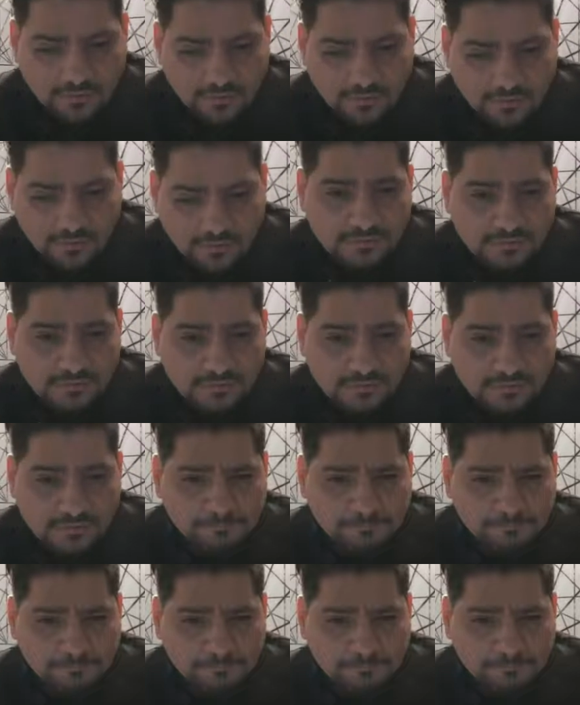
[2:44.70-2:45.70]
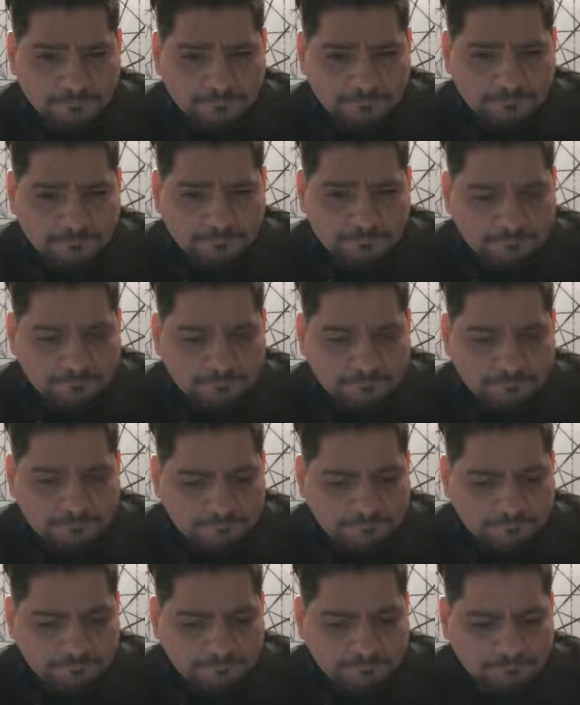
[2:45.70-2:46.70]

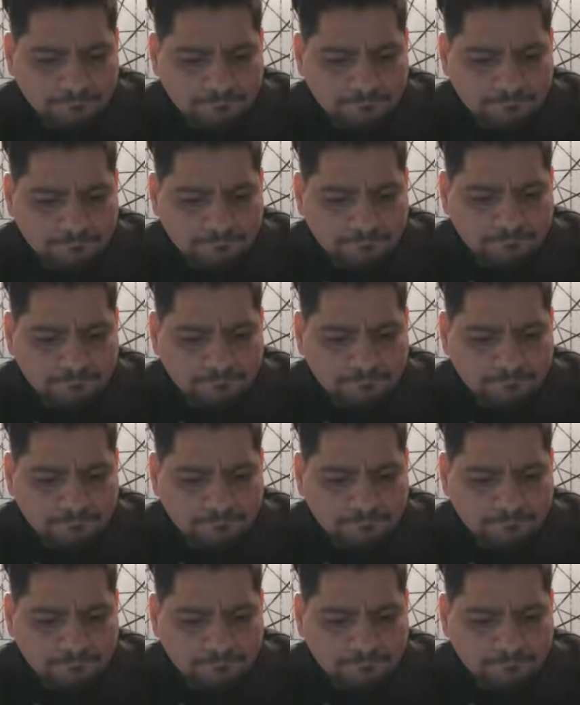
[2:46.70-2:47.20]
(no one is talking)